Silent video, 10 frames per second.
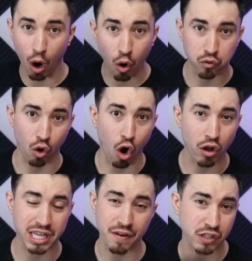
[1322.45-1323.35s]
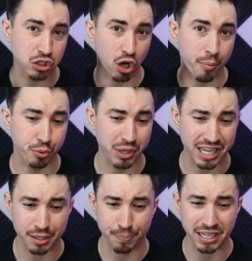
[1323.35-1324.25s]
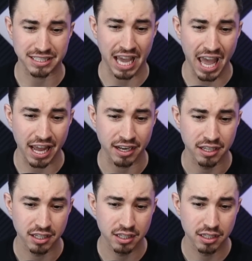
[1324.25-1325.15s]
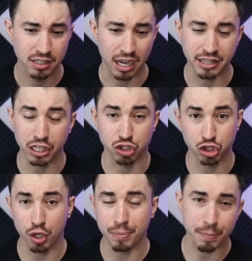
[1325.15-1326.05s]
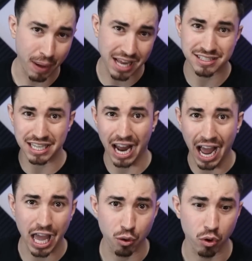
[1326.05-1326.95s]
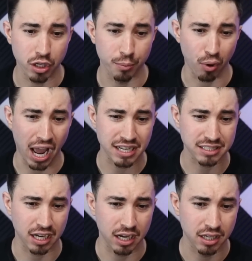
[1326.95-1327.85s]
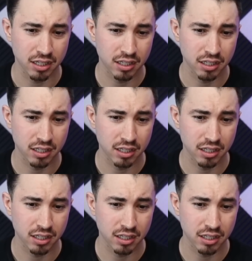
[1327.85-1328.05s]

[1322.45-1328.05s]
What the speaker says: overall, definitely top three in the Big Ten. I think it should be Penn State, Iowa, and Nebraska.